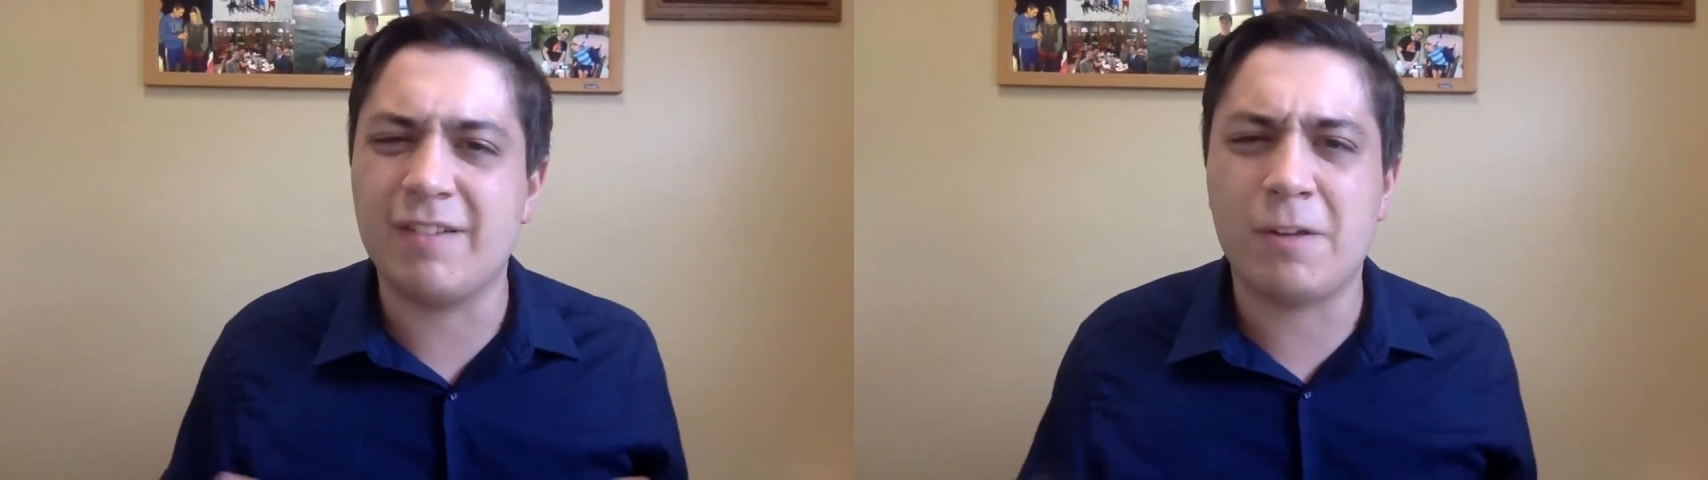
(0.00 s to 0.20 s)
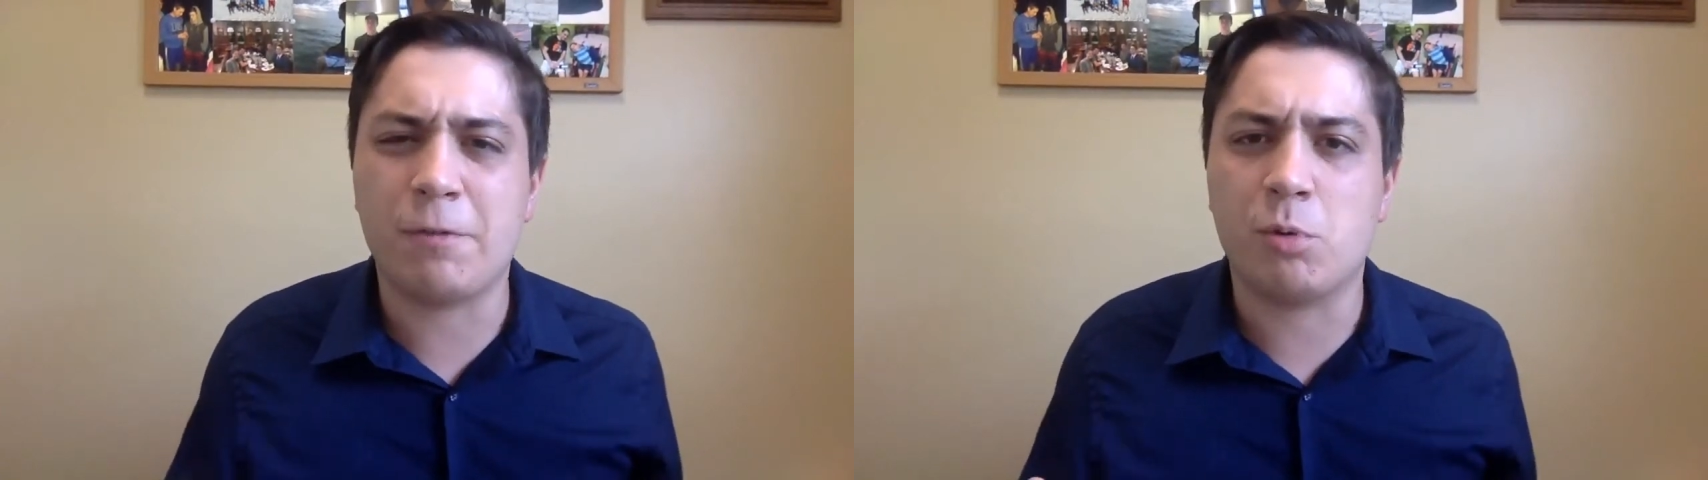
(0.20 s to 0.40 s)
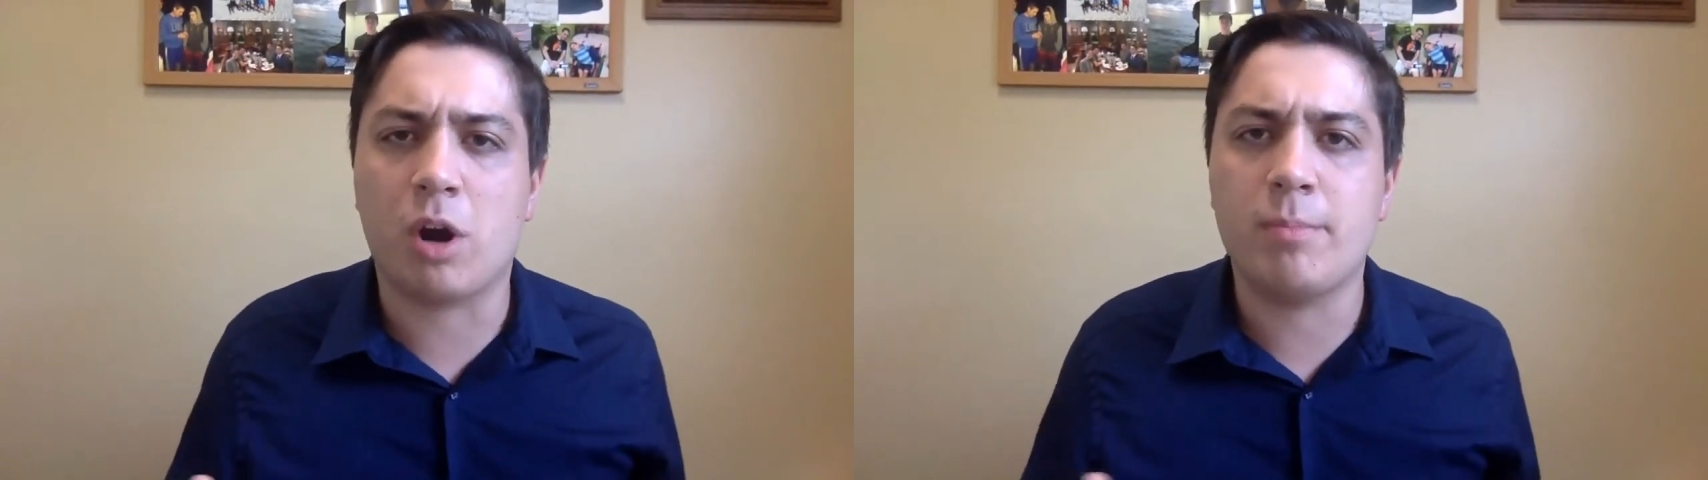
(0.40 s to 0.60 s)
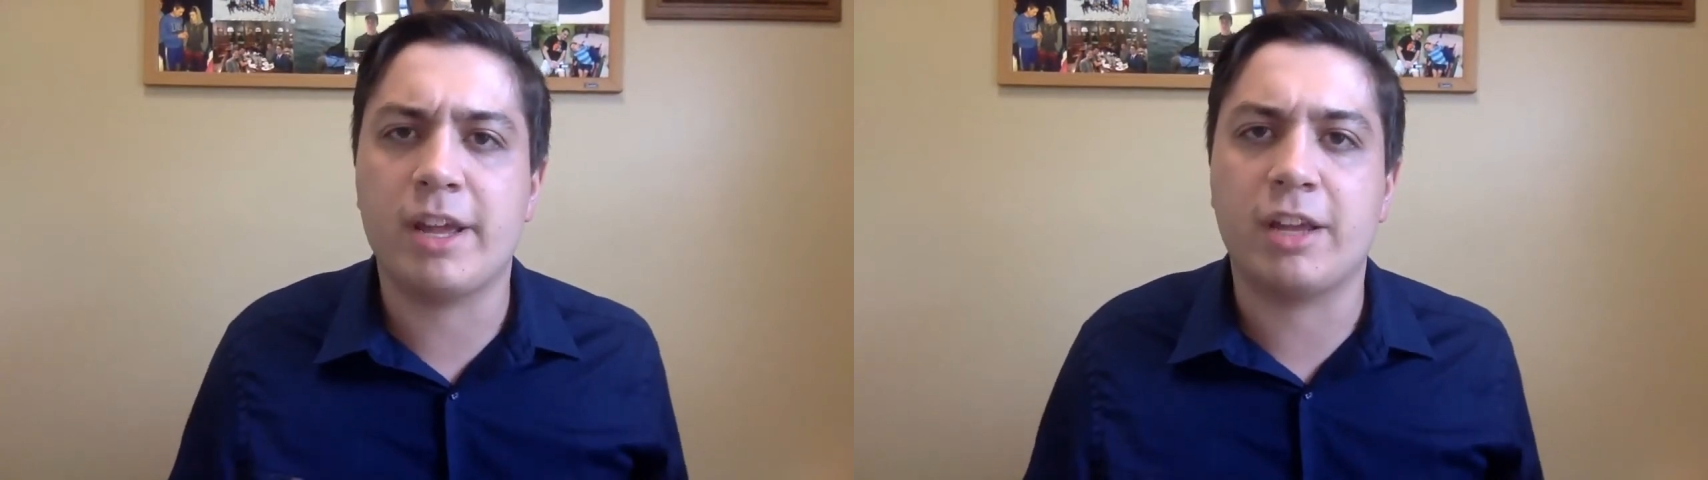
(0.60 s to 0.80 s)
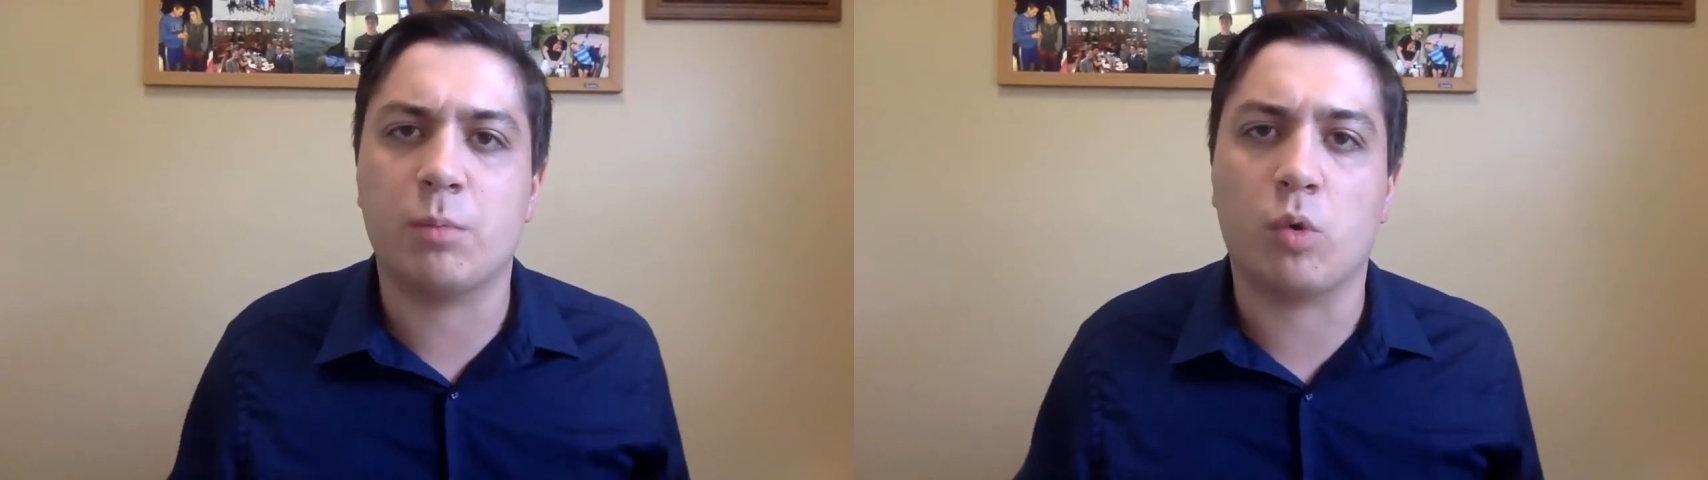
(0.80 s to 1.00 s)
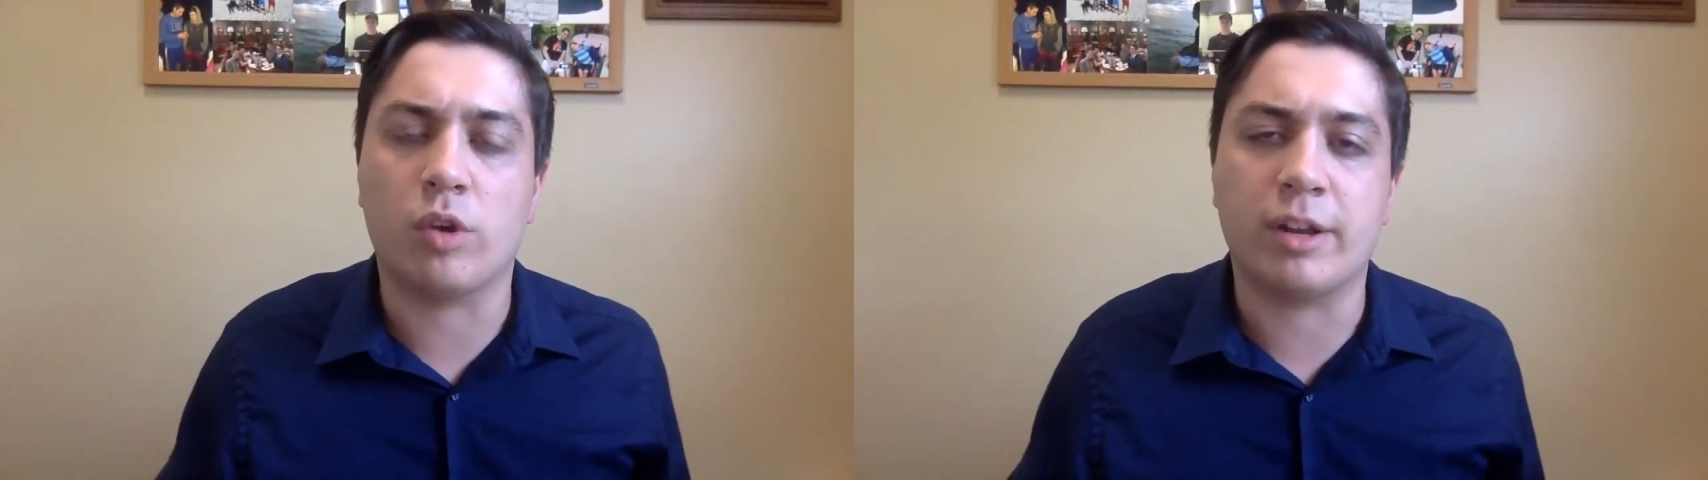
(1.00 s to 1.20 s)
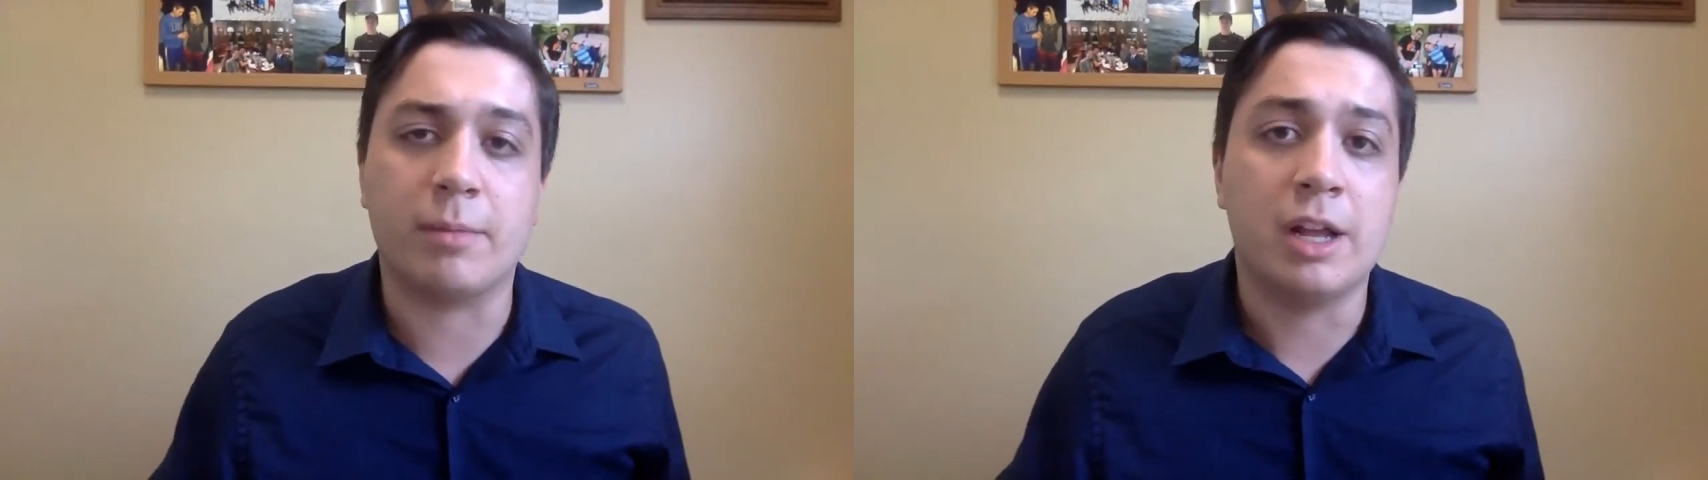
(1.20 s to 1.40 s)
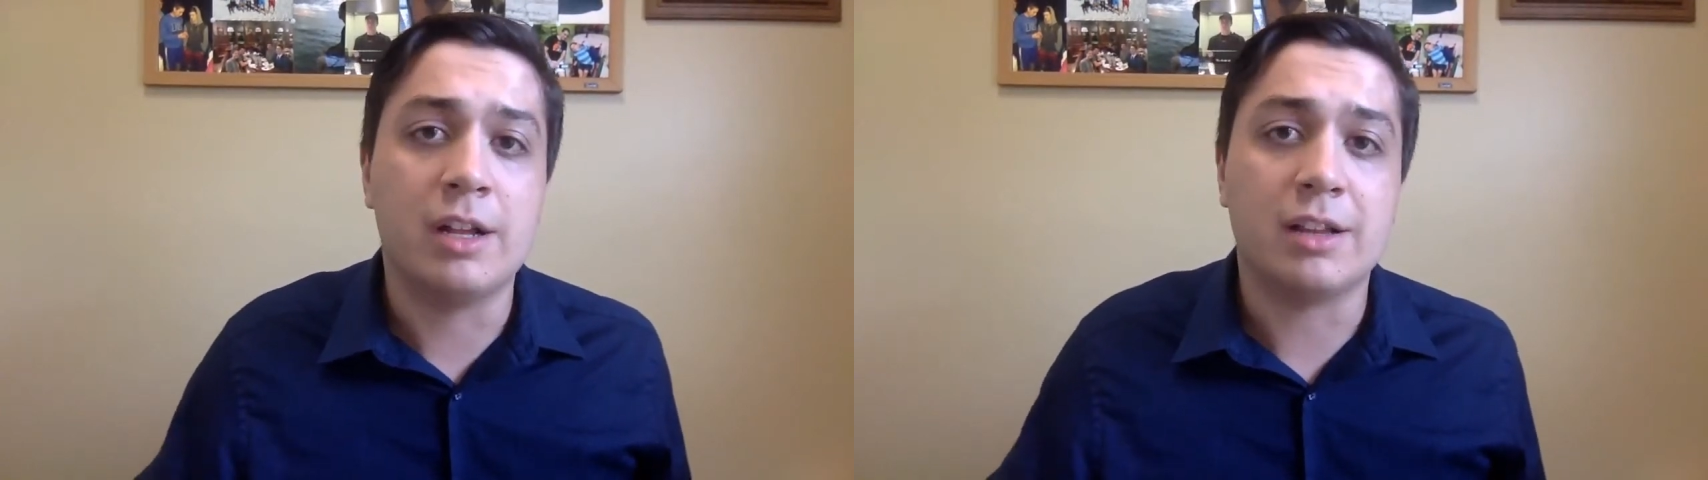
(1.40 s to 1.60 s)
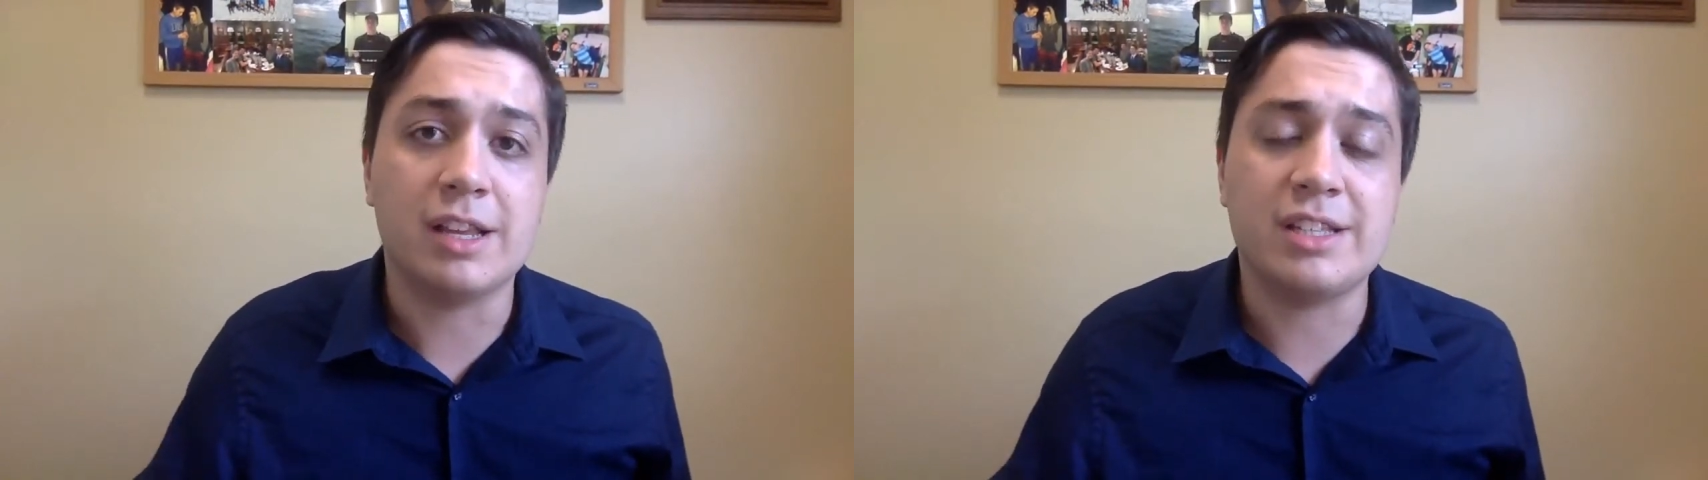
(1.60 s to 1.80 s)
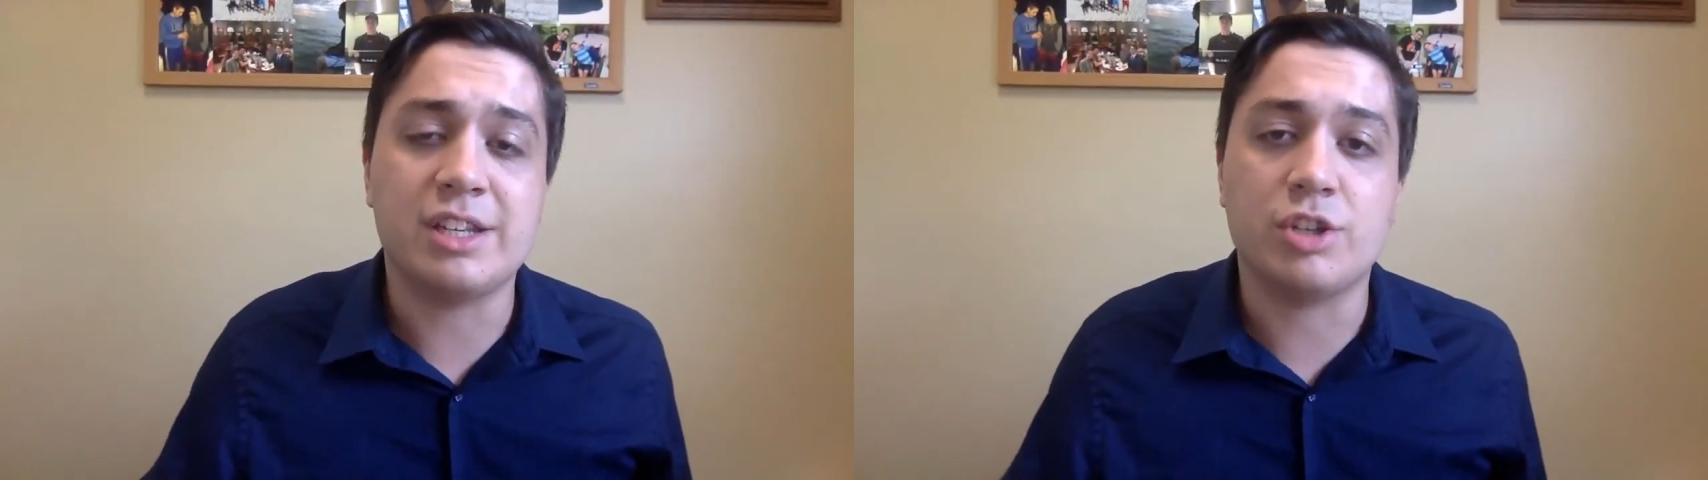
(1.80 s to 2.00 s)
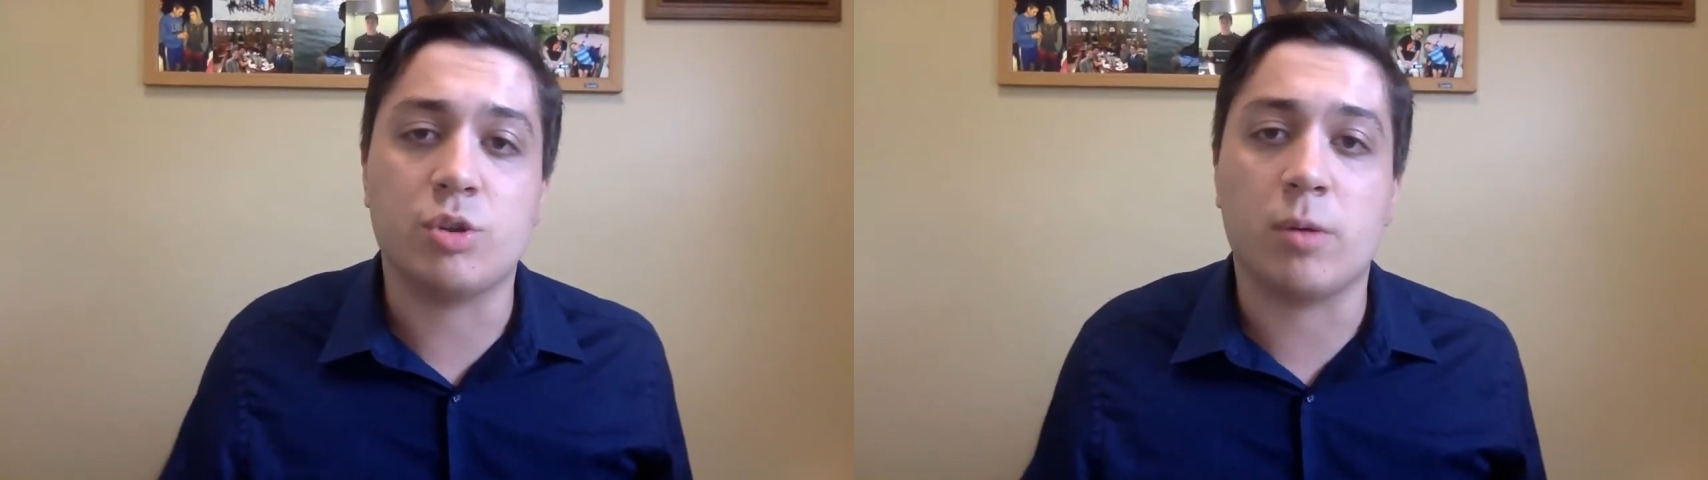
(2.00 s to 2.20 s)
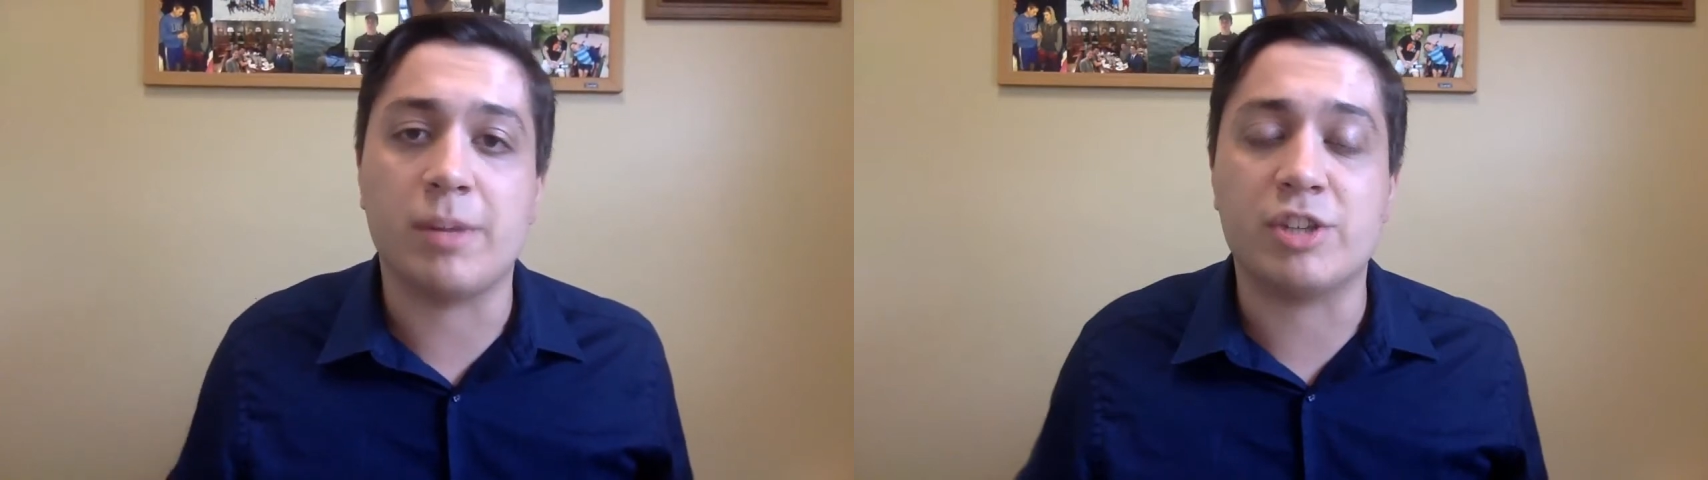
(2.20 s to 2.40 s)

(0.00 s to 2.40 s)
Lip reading: Even if you are making more than him, listen to him.